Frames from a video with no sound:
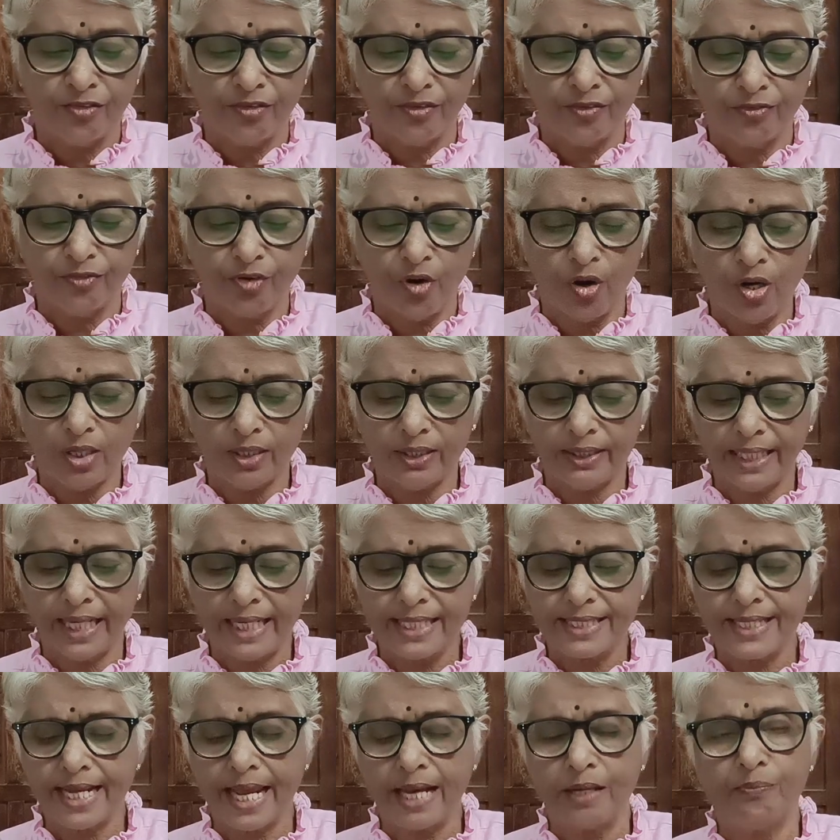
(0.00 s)
for they
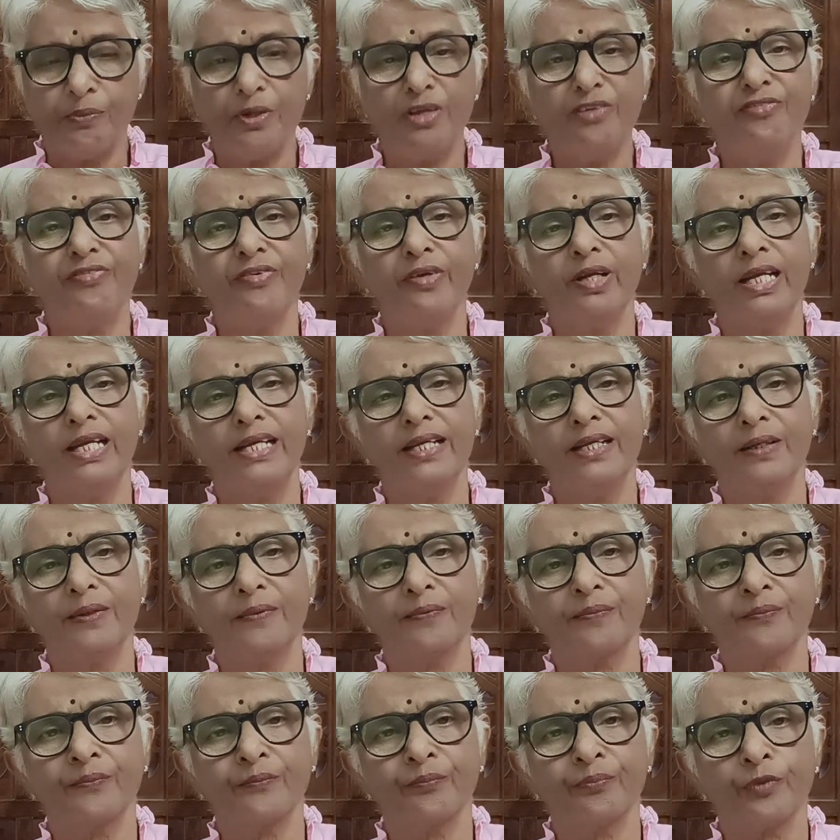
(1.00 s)
shall be filled.
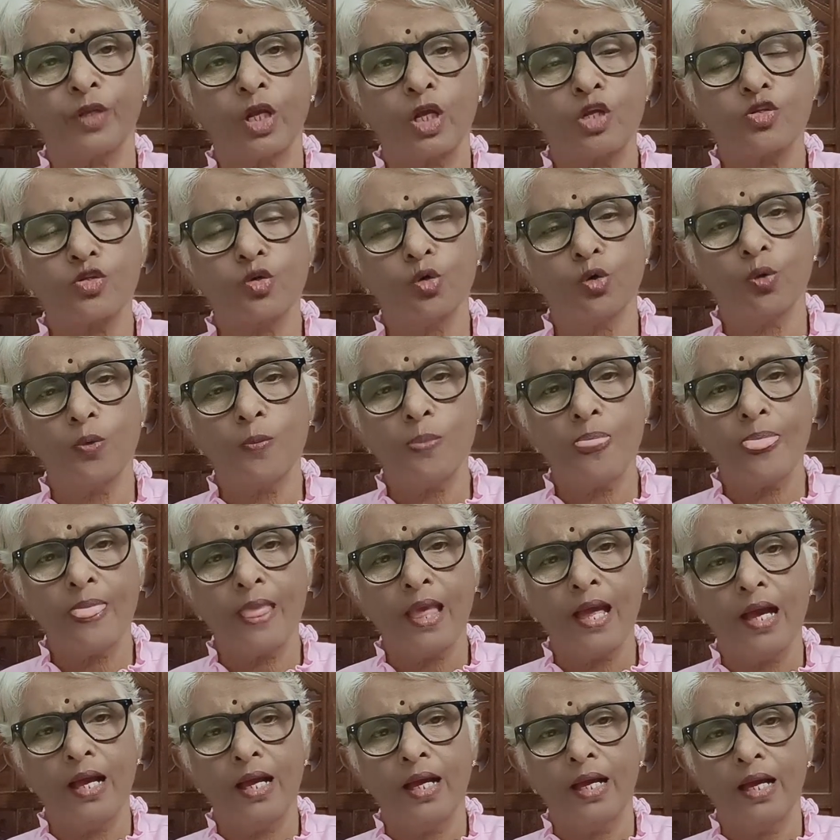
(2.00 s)
So
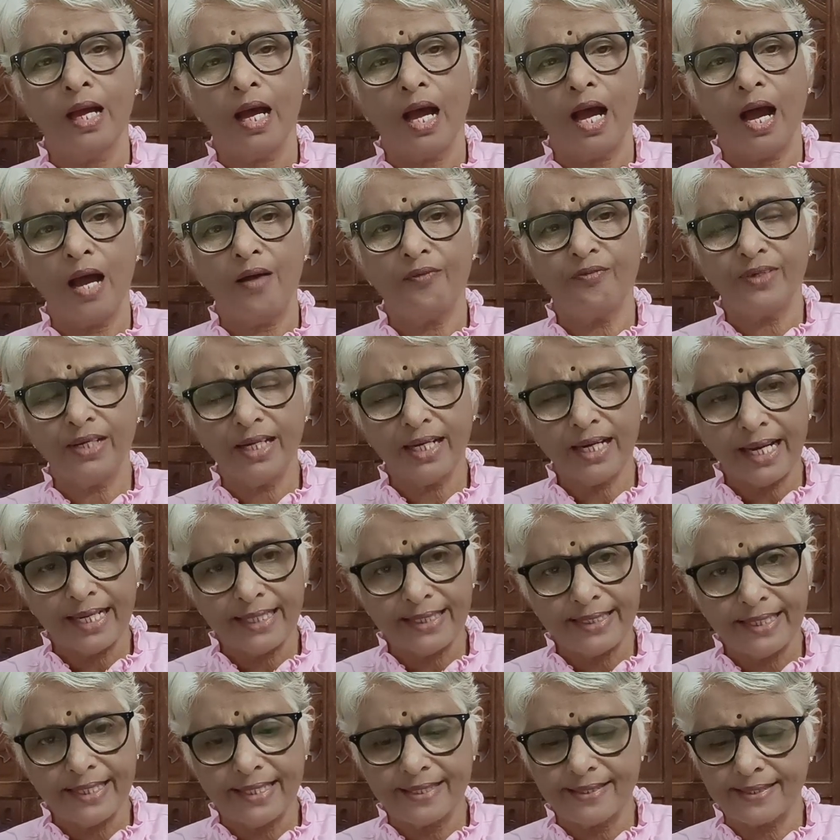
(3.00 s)
after
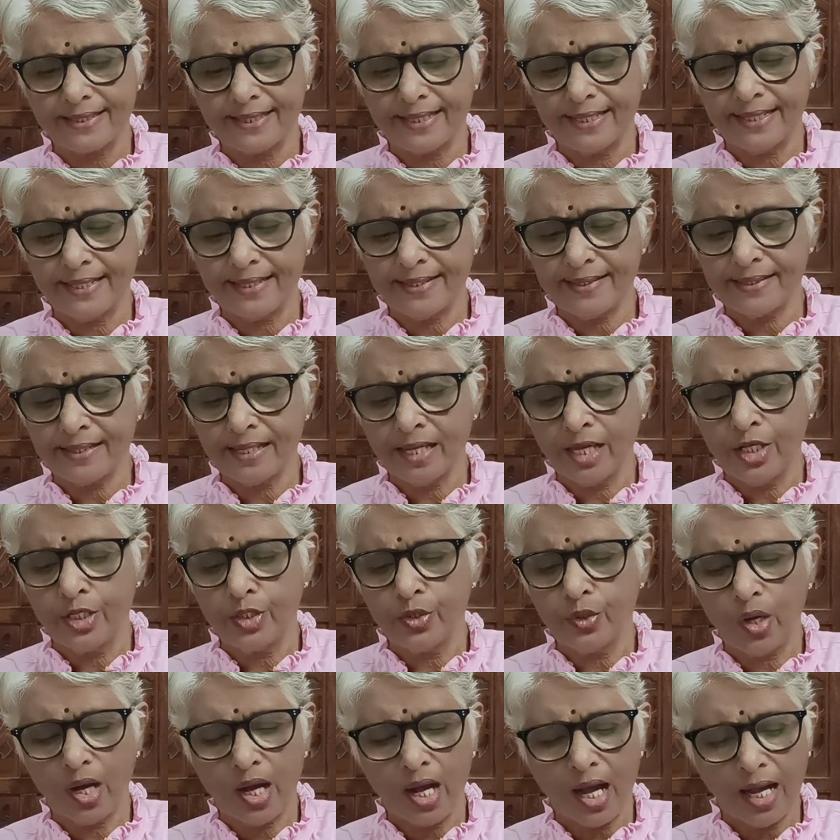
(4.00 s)
righteousness,
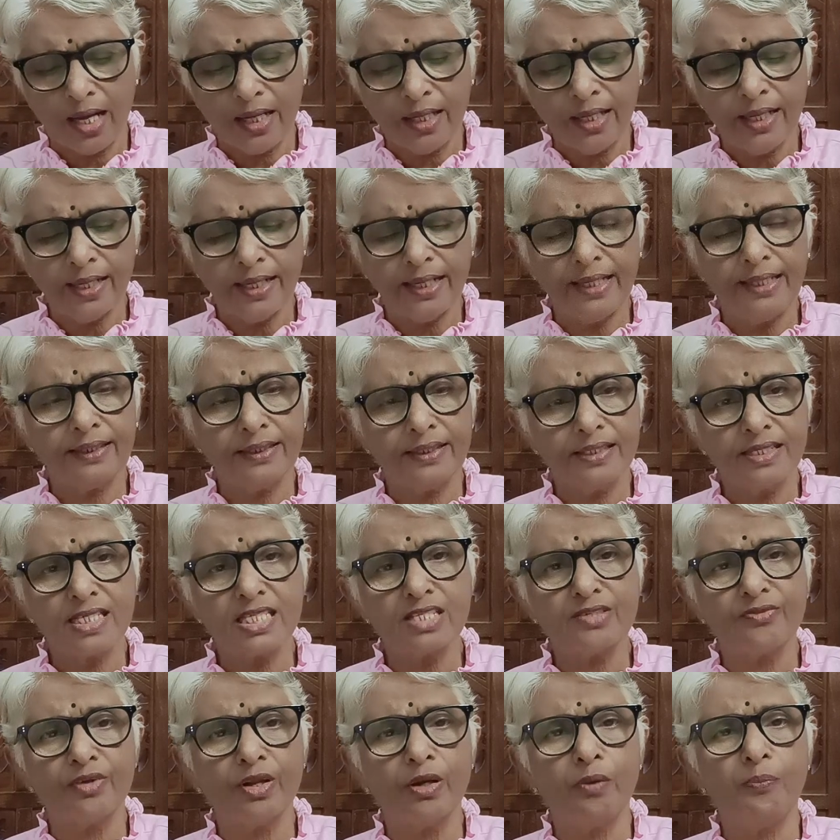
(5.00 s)
your hunger and
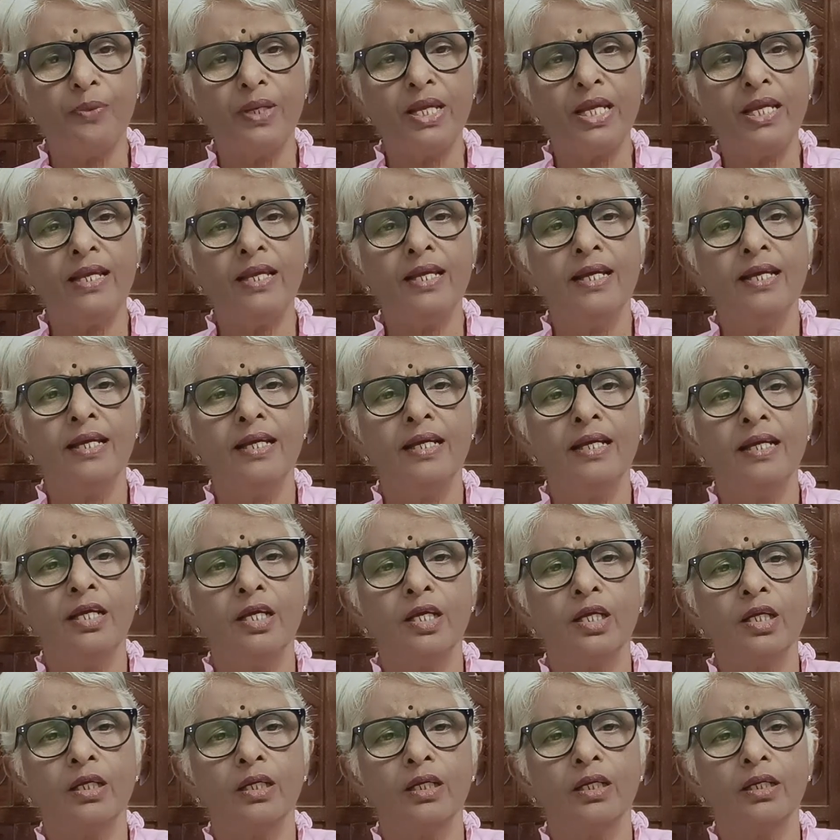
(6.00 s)
thirst will be
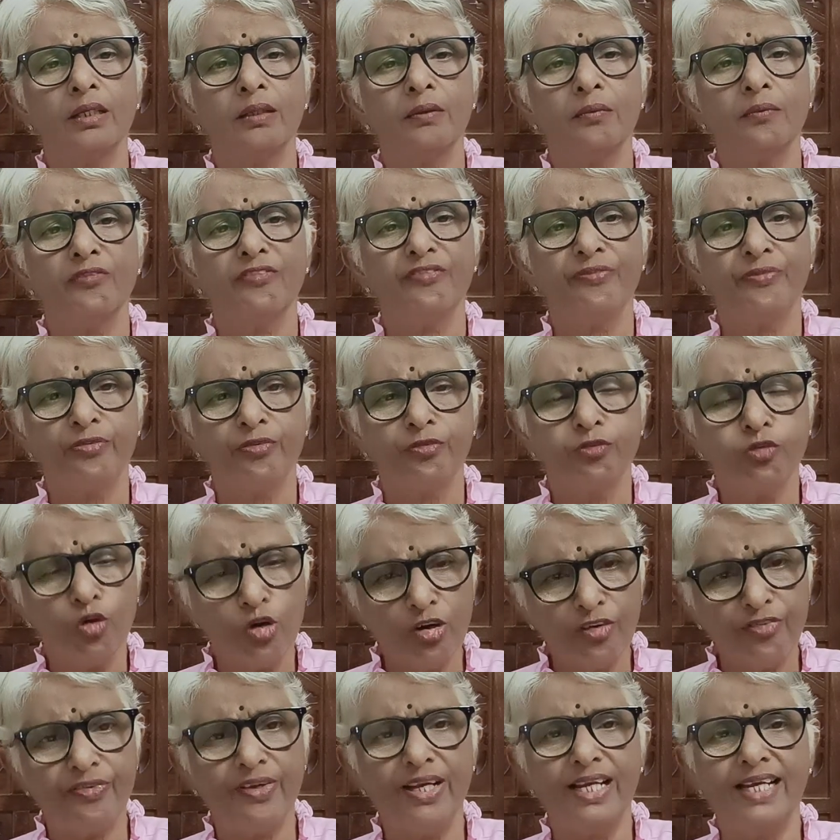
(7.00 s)

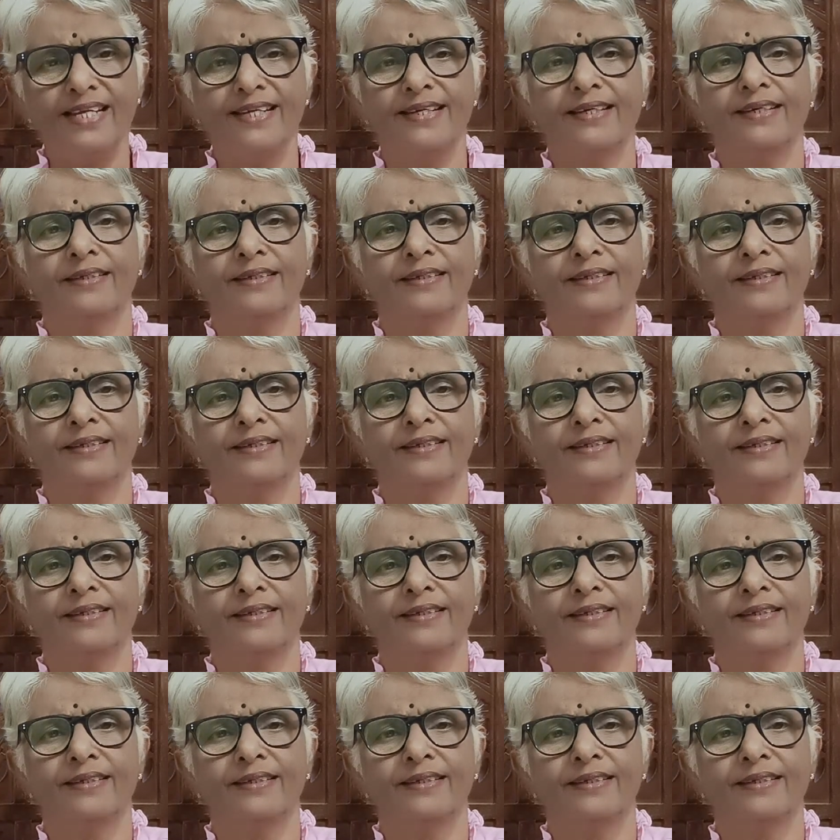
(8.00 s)
fulfilled.